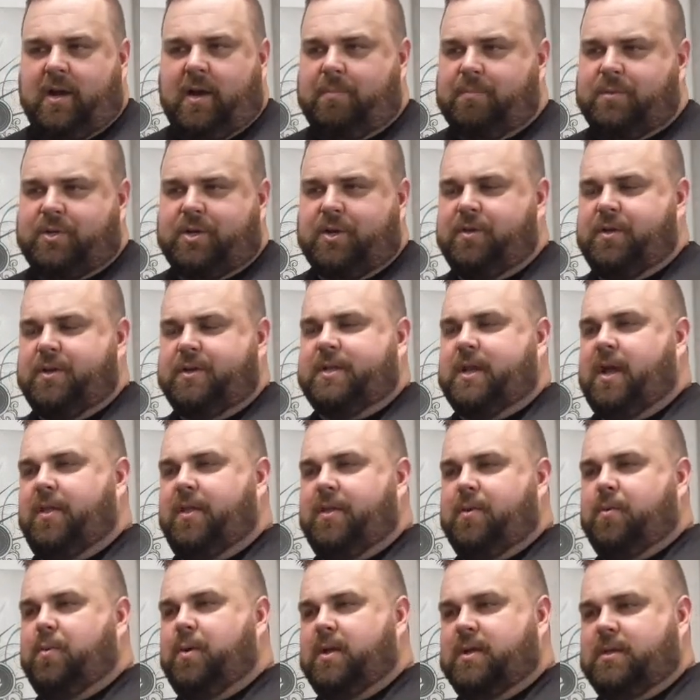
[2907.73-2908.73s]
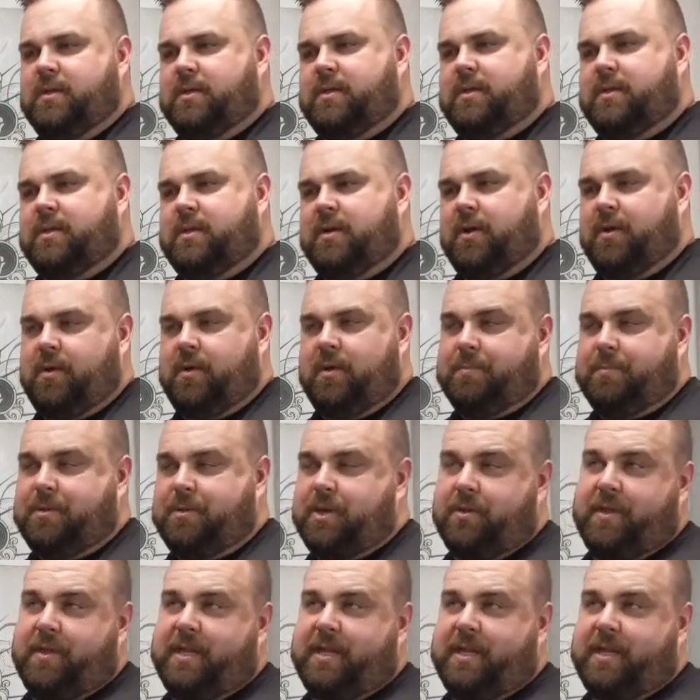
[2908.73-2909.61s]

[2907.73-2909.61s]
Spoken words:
I'm sure there's other ones, or I'm sure